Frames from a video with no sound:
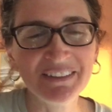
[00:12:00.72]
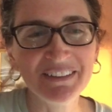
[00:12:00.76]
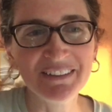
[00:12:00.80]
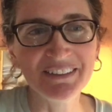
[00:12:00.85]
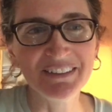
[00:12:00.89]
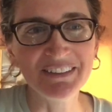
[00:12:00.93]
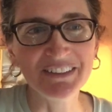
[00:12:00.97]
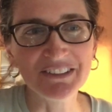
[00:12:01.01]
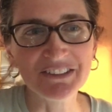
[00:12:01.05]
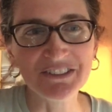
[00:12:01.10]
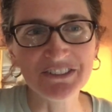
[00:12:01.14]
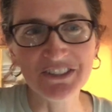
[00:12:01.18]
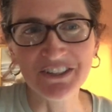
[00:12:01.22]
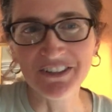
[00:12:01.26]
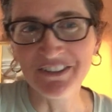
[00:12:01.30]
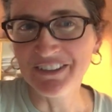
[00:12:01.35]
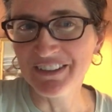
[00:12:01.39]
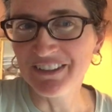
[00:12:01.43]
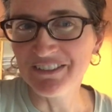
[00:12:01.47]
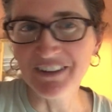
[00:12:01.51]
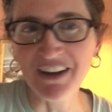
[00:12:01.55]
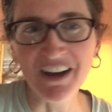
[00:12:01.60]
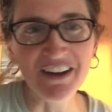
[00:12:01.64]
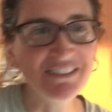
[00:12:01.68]
you turn
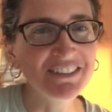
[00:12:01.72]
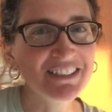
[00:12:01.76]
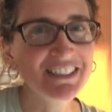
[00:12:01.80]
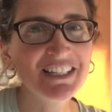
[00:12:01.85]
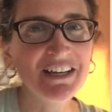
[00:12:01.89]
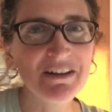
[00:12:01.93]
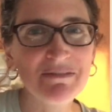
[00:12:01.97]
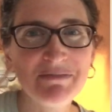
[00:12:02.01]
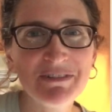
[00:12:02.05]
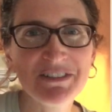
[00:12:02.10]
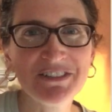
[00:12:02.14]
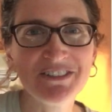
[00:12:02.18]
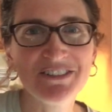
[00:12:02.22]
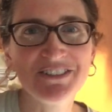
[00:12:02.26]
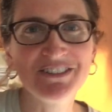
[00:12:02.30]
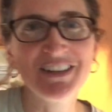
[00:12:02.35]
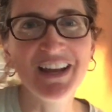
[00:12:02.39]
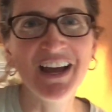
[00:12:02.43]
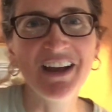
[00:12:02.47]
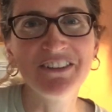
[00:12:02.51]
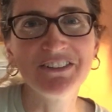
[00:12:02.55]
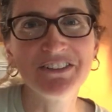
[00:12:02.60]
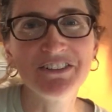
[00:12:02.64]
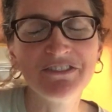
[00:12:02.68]
the oven temperature
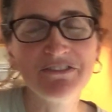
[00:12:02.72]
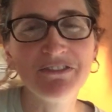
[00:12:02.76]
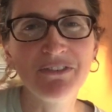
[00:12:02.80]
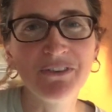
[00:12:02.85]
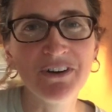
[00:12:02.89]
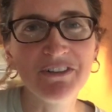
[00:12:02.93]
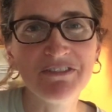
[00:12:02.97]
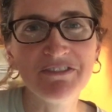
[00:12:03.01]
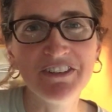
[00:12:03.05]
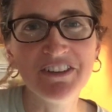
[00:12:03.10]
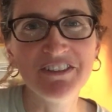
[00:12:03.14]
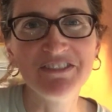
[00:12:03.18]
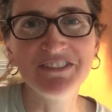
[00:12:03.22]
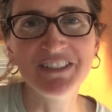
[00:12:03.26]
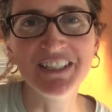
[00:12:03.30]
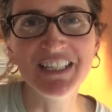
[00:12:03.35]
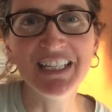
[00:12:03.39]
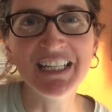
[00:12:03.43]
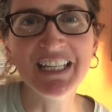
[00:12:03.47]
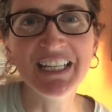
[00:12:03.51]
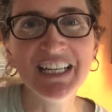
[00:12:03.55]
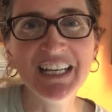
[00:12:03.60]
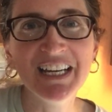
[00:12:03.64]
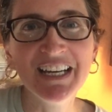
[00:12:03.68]
down to
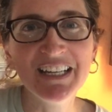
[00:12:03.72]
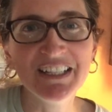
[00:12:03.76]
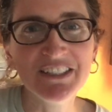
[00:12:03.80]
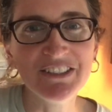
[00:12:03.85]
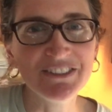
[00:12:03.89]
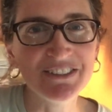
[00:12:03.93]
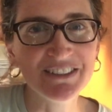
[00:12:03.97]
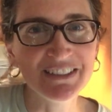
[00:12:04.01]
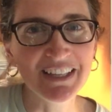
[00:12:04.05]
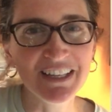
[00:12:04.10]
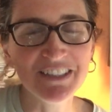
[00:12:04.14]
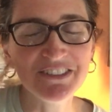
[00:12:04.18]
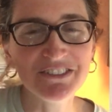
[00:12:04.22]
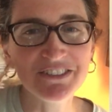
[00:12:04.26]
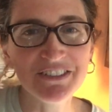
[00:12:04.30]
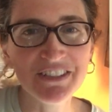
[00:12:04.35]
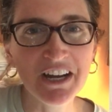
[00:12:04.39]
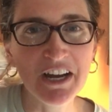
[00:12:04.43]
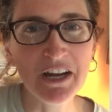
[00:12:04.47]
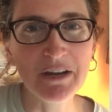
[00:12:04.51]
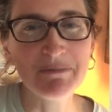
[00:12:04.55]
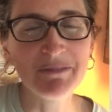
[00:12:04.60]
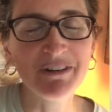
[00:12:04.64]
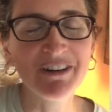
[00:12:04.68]
450, you set your
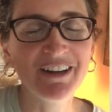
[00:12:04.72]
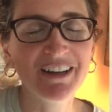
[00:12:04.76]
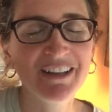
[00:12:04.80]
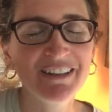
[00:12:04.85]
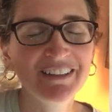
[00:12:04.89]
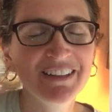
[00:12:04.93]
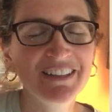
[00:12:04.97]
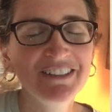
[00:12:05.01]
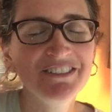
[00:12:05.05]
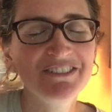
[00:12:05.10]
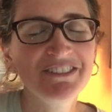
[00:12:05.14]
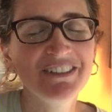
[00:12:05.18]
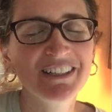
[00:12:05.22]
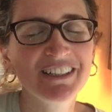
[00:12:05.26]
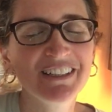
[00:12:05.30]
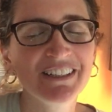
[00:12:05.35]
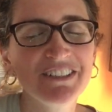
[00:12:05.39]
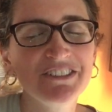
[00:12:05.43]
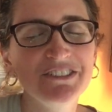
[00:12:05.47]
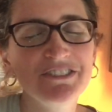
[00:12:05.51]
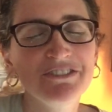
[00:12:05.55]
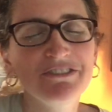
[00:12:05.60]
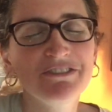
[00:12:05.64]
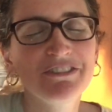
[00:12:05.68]
timer, and then you
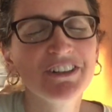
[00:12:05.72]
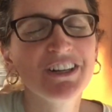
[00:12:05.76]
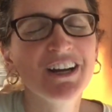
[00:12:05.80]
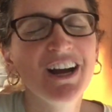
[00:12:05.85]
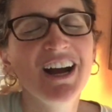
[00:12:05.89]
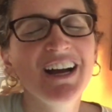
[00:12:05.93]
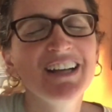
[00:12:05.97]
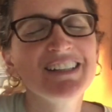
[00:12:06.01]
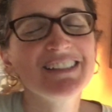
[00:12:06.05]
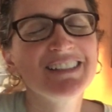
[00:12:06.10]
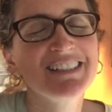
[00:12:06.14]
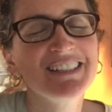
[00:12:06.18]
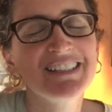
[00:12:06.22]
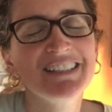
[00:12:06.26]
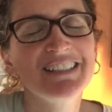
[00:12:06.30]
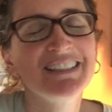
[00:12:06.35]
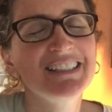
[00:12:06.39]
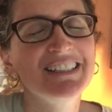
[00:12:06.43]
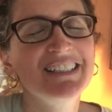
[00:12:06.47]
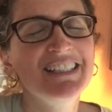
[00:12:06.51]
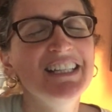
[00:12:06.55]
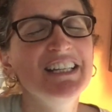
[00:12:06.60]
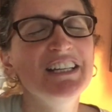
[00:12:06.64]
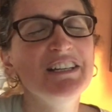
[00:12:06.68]
realize you forgot to
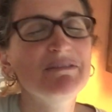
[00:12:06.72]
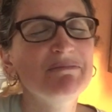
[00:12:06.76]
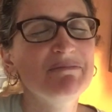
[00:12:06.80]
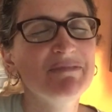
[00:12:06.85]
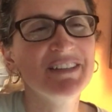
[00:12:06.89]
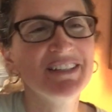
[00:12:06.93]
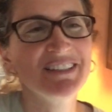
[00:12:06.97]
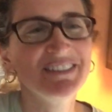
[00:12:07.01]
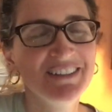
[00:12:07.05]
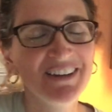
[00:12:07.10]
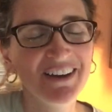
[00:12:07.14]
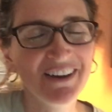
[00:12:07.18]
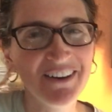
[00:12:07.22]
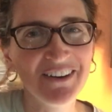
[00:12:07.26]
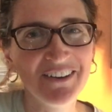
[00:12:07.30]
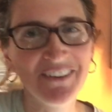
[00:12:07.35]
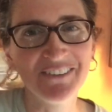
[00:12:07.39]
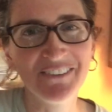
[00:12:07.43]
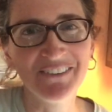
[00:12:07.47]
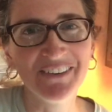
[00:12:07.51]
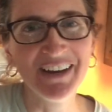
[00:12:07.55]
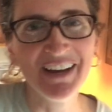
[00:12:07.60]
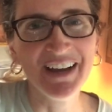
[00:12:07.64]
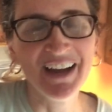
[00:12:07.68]
steam the
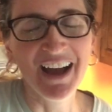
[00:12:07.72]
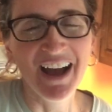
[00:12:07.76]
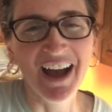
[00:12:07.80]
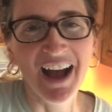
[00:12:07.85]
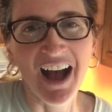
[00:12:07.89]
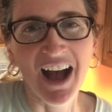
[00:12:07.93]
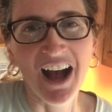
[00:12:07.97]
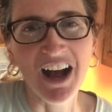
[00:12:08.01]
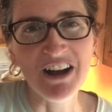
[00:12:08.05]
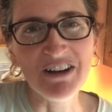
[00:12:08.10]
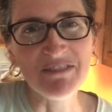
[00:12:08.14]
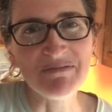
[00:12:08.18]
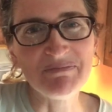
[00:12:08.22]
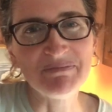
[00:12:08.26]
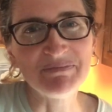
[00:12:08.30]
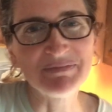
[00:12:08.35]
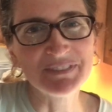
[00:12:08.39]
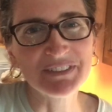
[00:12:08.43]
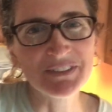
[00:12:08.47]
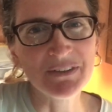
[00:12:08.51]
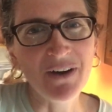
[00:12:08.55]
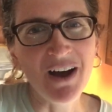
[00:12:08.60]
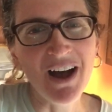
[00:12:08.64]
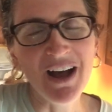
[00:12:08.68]
dough.
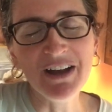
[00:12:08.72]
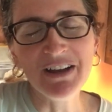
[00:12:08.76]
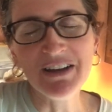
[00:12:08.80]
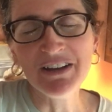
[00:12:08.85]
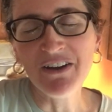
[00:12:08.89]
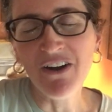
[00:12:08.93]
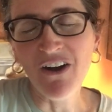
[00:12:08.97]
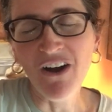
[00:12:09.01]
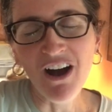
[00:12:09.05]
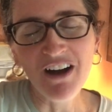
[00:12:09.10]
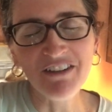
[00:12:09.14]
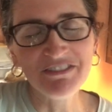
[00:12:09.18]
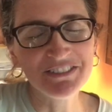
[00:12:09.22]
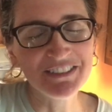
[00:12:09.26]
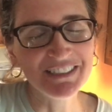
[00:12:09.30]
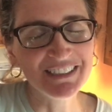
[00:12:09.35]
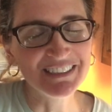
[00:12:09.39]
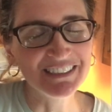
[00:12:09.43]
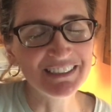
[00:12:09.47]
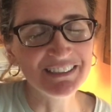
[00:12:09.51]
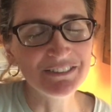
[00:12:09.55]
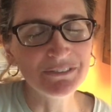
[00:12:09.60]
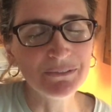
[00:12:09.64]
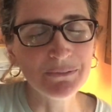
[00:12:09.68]
So I
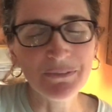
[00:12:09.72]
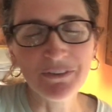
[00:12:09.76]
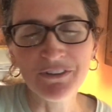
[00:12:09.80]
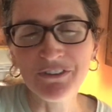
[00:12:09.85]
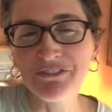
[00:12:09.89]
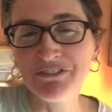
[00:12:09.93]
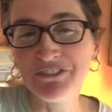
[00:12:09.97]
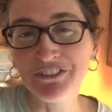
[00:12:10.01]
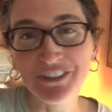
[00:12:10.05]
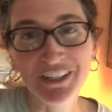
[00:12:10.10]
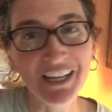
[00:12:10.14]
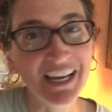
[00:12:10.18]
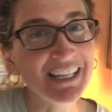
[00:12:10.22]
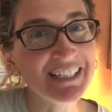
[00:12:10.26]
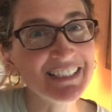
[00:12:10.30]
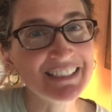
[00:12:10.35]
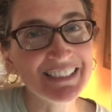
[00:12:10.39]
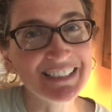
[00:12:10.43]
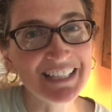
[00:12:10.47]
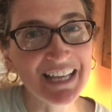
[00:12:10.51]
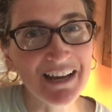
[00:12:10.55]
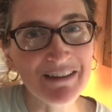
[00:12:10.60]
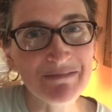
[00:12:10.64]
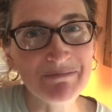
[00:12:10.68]
often will forget a
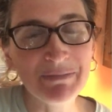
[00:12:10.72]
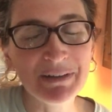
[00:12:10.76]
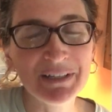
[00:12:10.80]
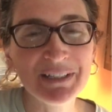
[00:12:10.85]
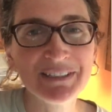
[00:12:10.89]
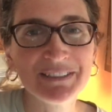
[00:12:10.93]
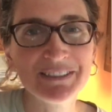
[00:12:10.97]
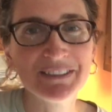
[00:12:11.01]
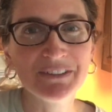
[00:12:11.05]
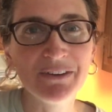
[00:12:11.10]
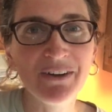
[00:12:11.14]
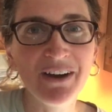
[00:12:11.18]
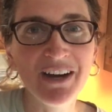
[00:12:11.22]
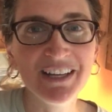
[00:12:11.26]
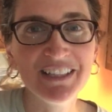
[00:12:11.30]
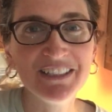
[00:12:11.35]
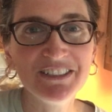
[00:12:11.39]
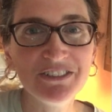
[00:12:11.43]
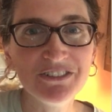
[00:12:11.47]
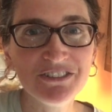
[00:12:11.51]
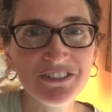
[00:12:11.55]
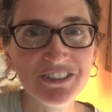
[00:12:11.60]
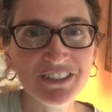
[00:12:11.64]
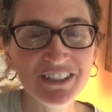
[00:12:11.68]
step, so I
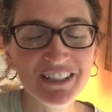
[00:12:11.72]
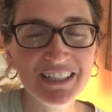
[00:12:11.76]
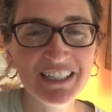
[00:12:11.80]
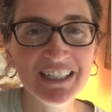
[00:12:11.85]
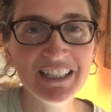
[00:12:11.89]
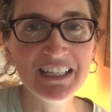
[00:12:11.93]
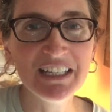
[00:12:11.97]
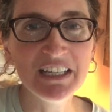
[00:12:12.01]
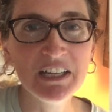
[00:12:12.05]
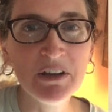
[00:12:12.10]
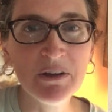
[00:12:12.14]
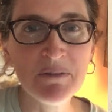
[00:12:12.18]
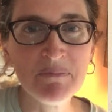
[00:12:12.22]
usually